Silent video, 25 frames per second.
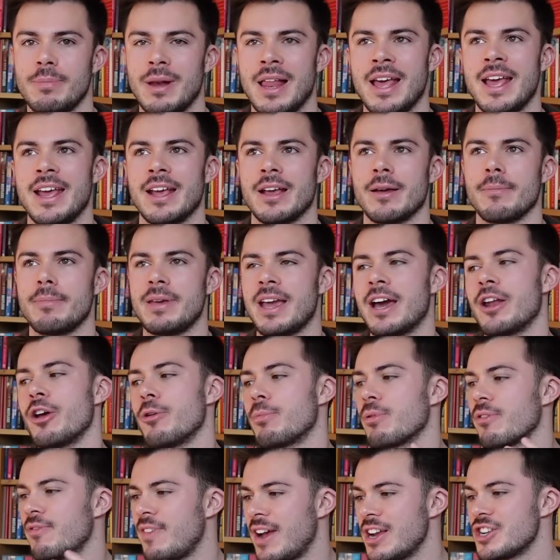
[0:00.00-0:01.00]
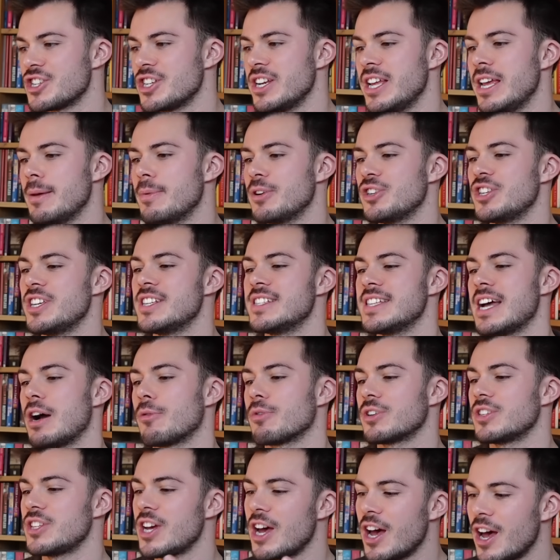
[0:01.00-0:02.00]
playing piano professionally, but she's now
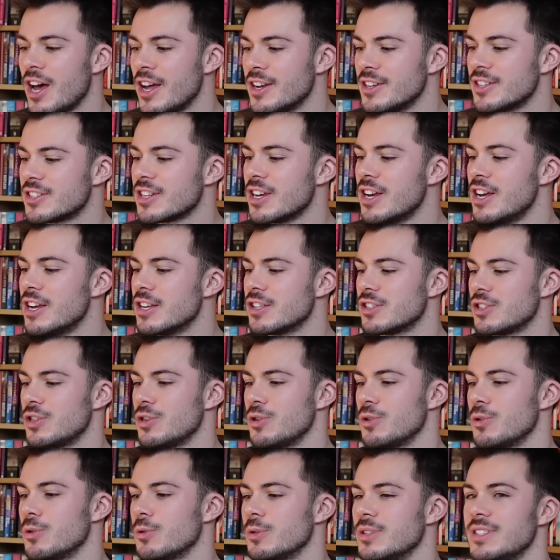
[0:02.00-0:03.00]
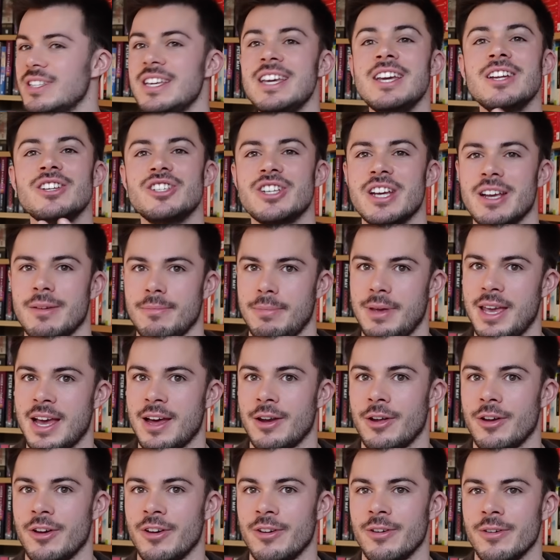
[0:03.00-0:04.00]
returned to teaching
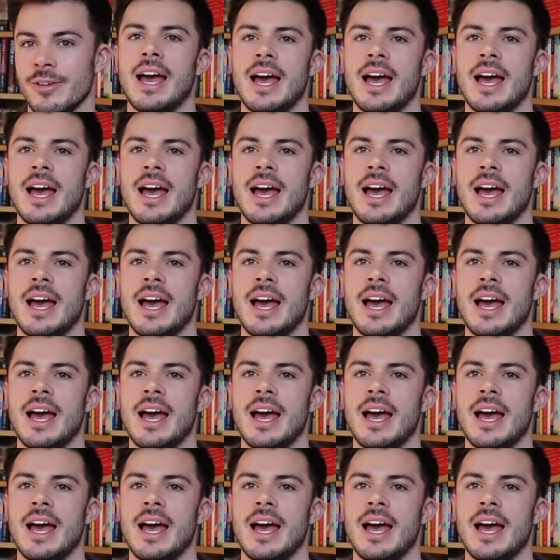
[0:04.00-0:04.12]
piano.